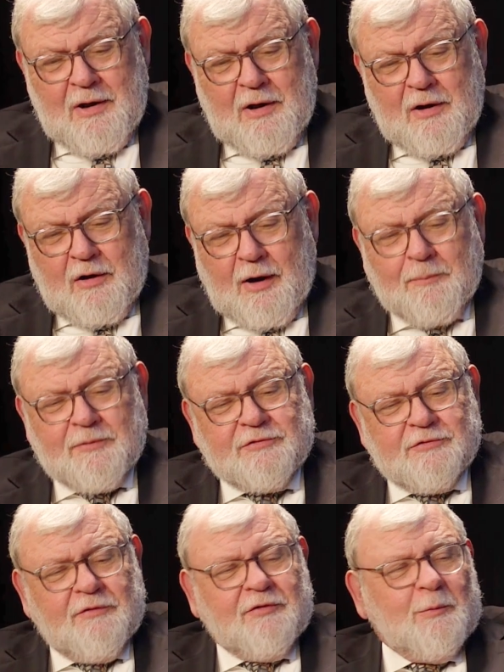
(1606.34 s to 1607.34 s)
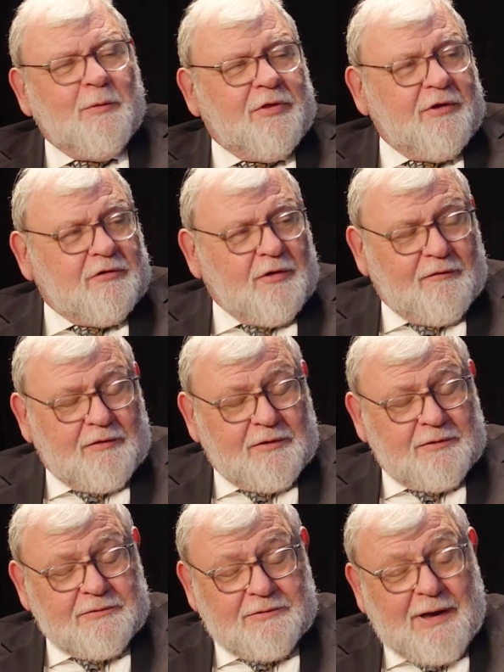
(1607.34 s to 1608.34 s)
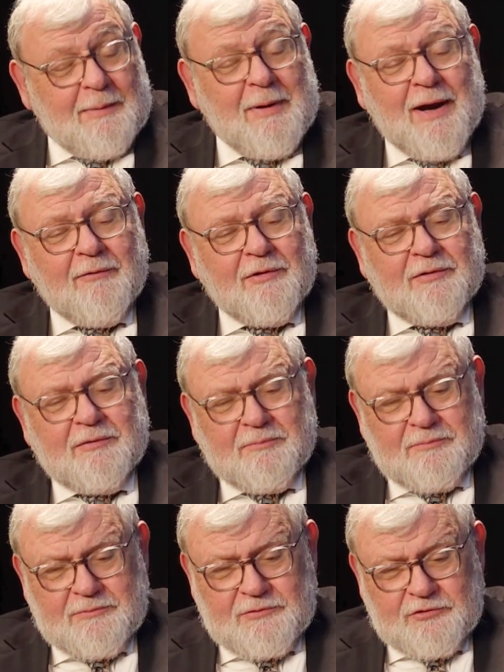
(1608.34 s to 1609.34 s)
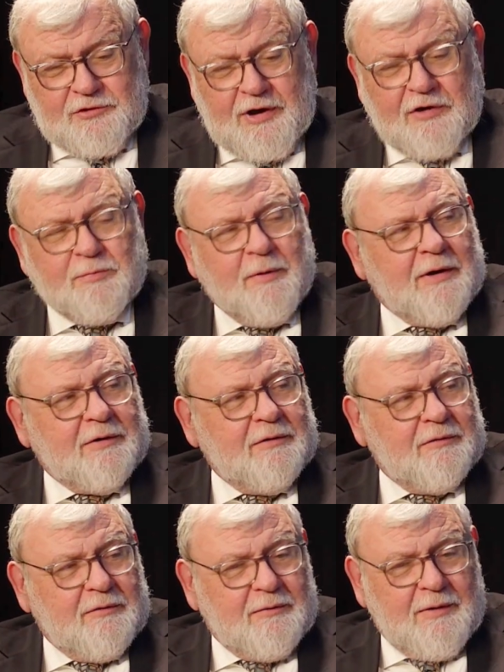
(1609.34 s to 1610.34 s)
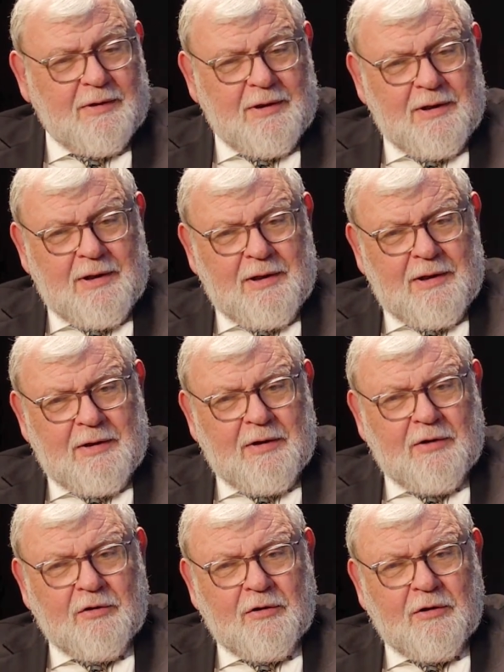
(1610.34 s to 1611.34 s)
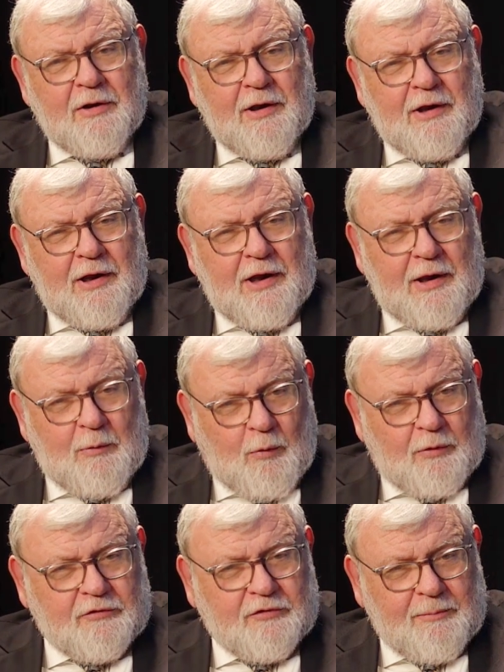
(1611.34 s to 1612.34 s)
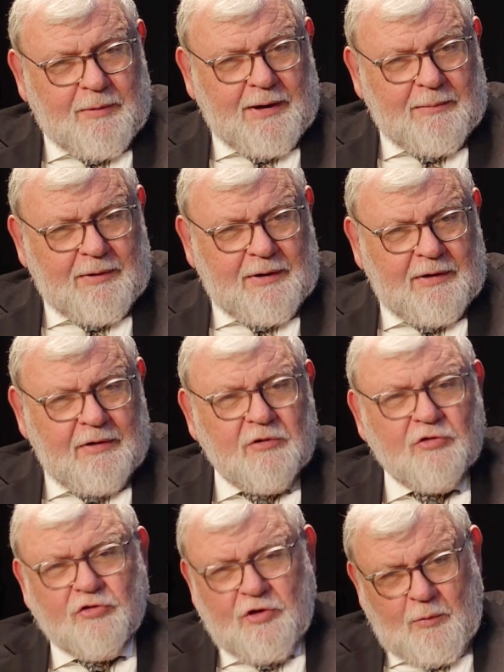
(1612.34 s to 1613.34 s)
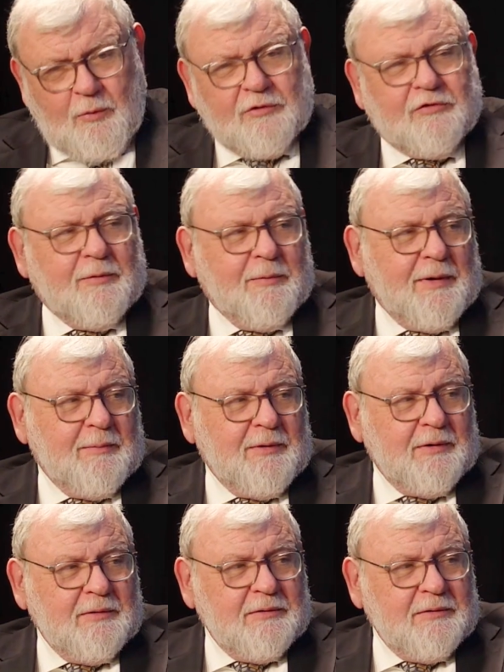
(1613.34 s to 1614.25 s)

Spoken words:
Couples living with each other, not married. She gets pregnant. He wants the baby. She wants the baby.